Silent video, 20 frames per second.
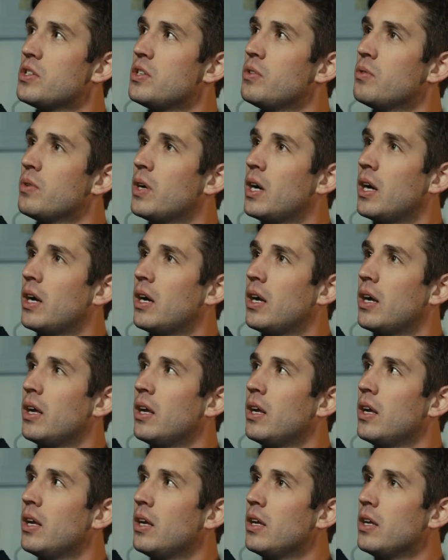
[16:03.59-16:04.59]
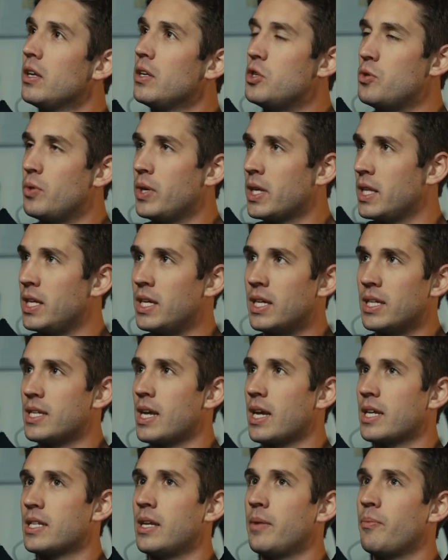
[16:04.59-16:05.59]
to doing the
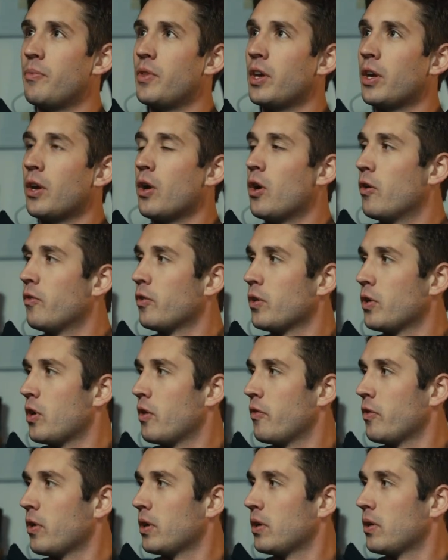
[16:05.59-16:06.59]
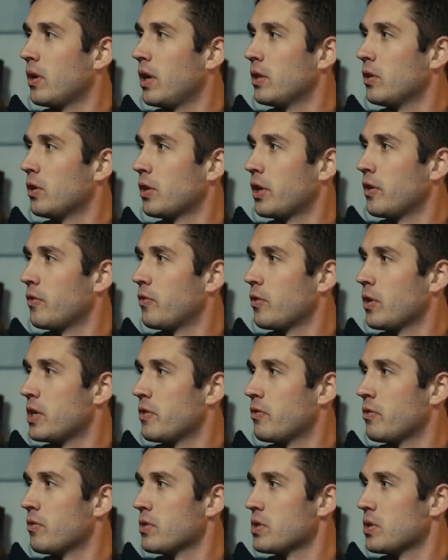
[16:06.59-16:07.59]
exact same thing over and over and looking for a
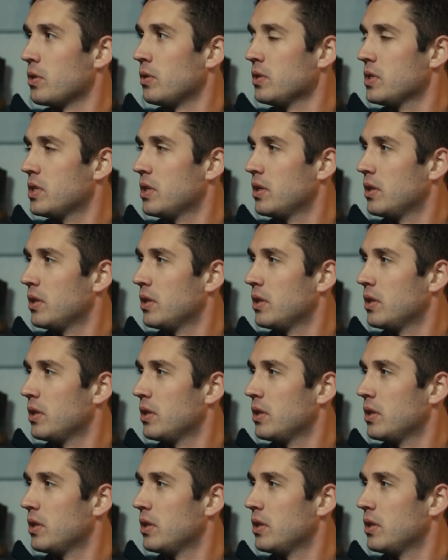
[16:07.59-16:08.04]
different result.